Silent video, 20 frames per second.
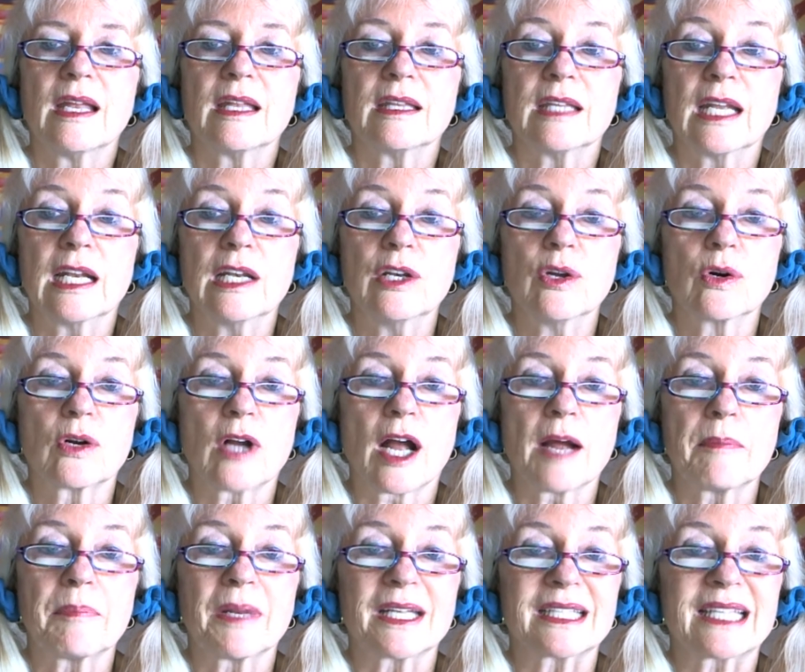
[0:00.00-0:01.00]
They looked
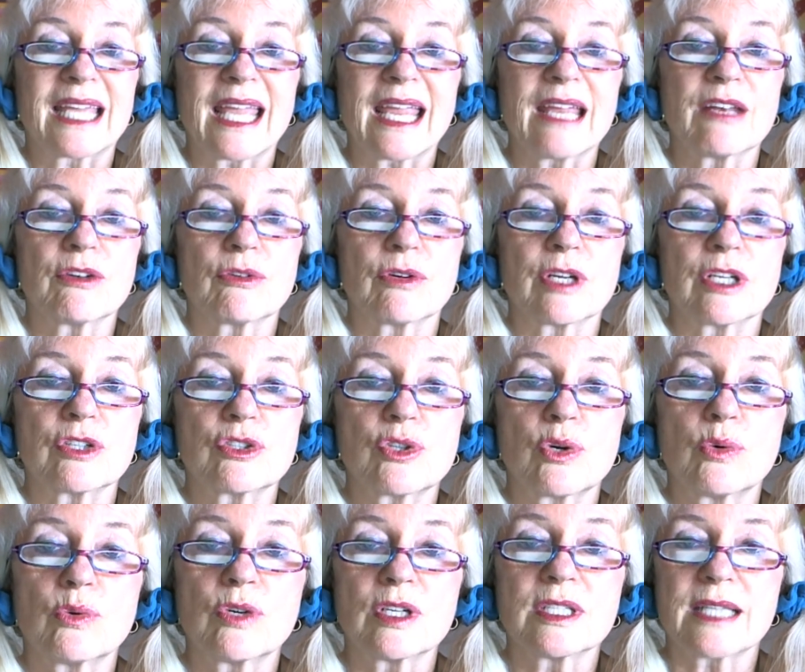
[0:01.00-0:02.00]
up at Kato in
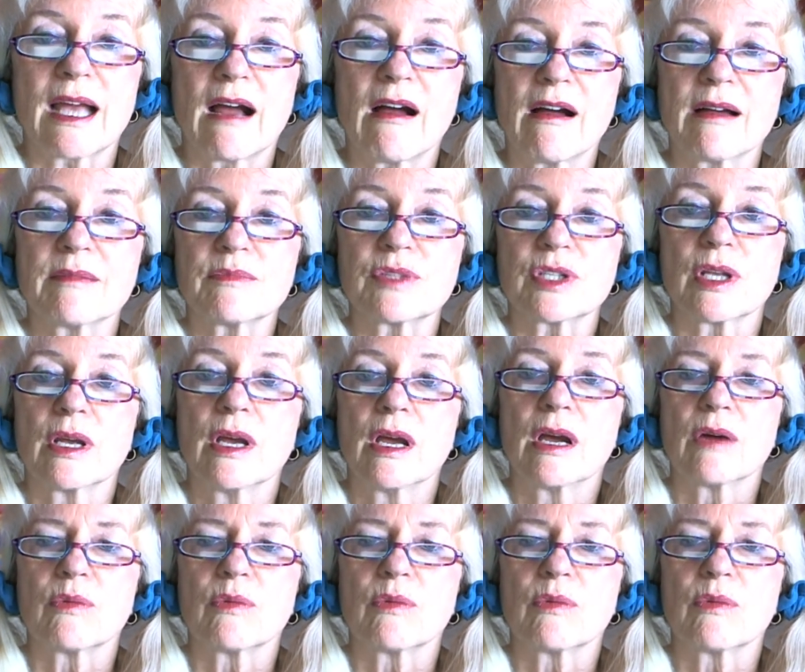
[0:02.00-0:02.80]
Toy's arms